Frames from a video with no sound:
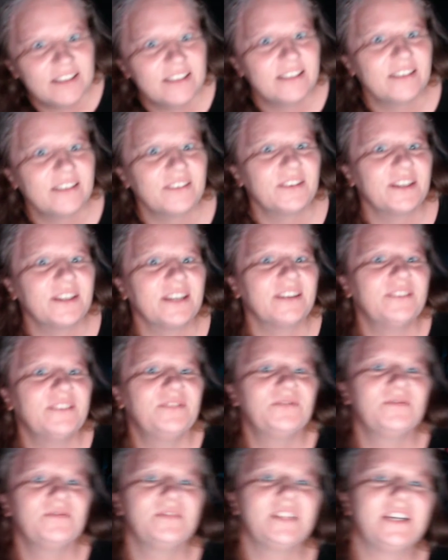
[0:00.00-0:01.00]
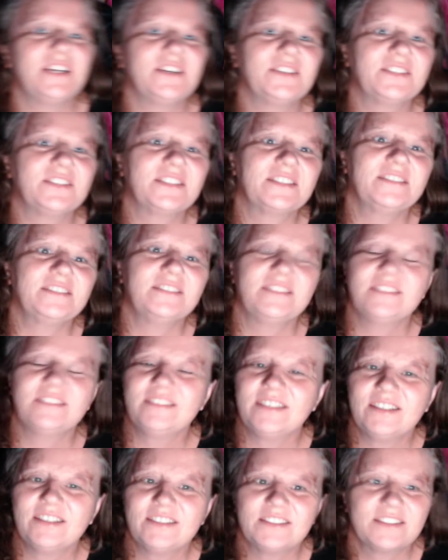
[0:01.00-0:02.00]
There we go. Now it's
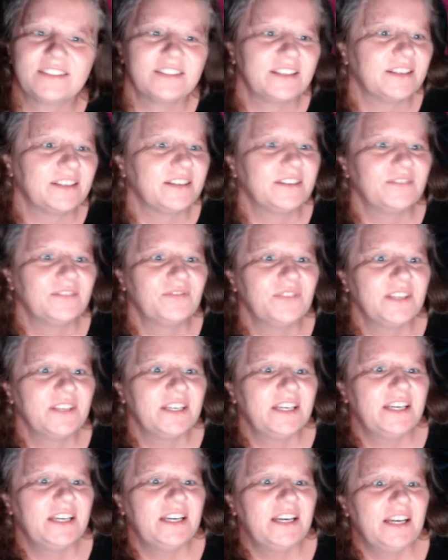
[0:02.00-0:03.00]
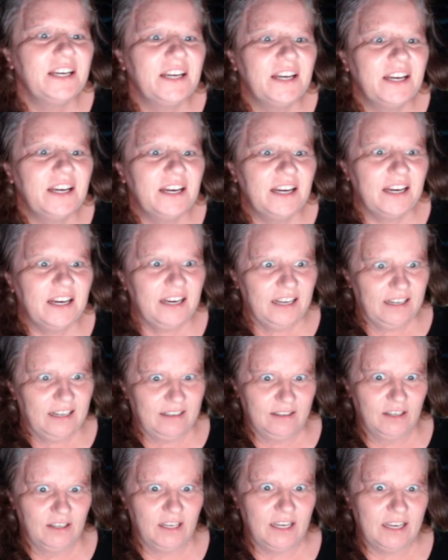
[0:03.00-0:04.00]
there.
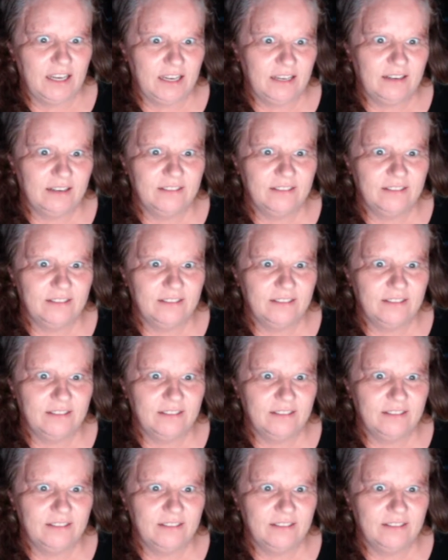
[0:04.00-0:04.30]
Okay.